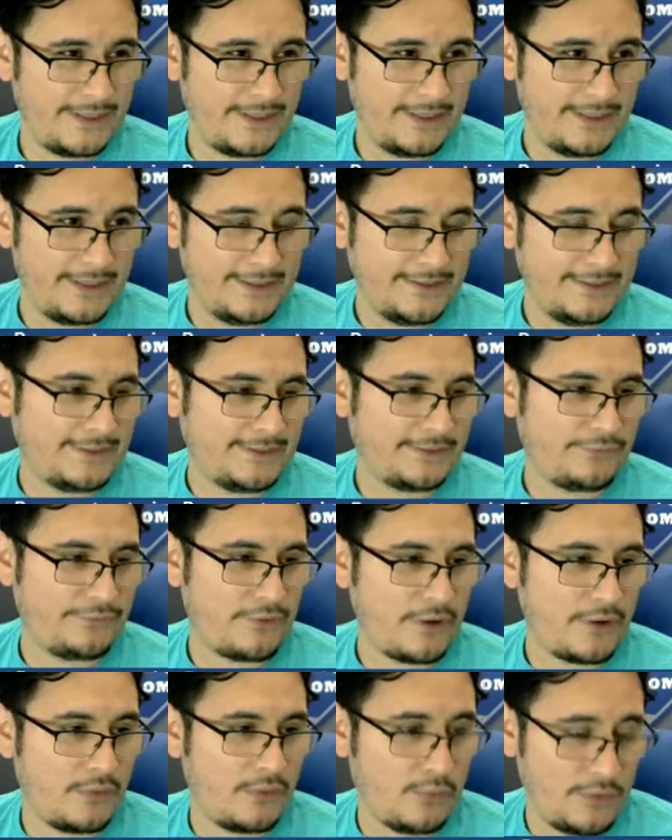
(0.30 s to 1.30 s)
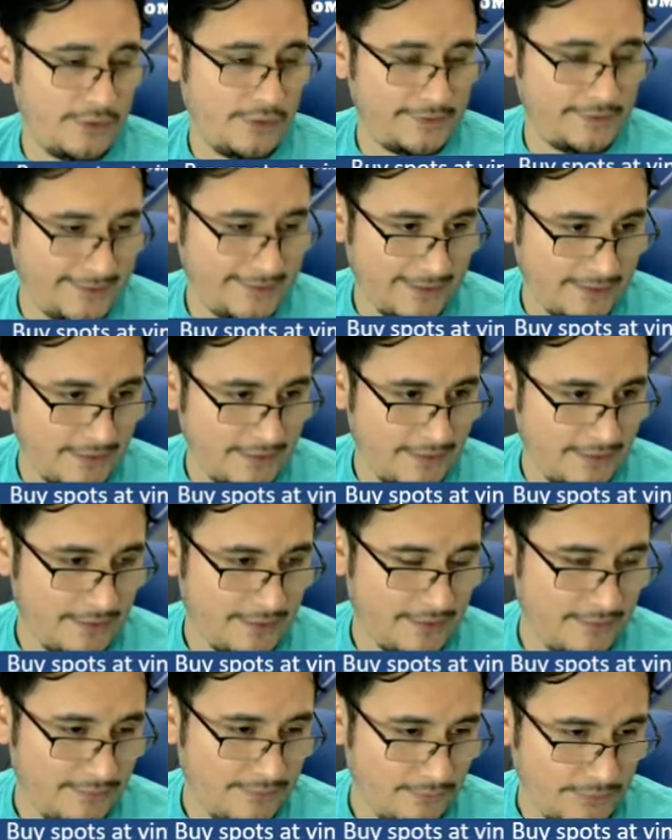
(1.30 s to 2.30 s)
This is for our winner take all.
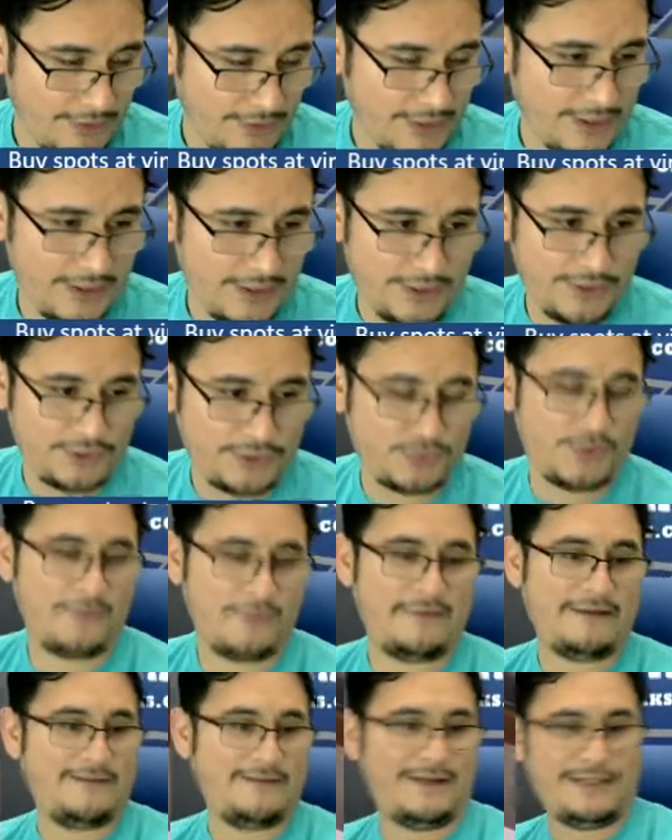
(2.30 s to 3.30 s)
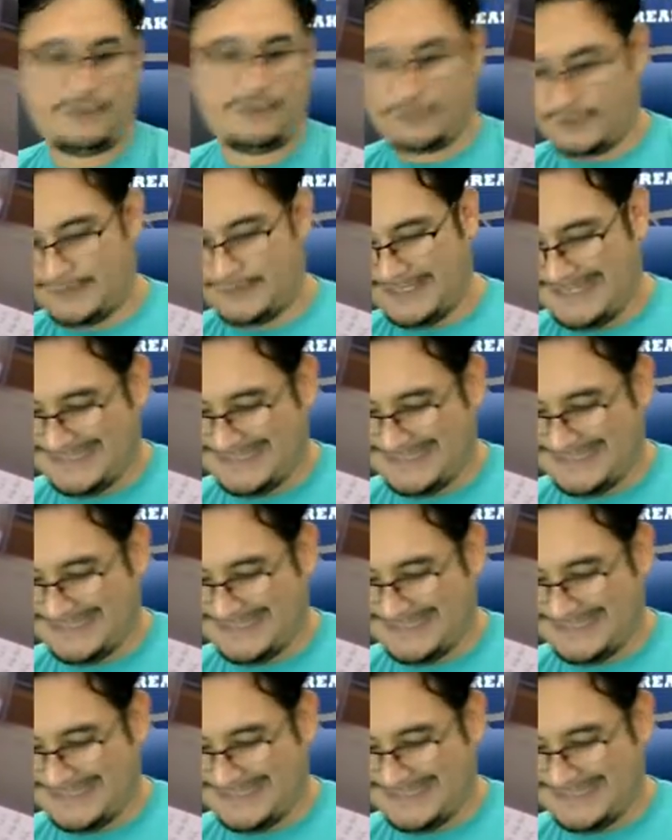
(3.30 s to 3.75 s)
We need 125 entries at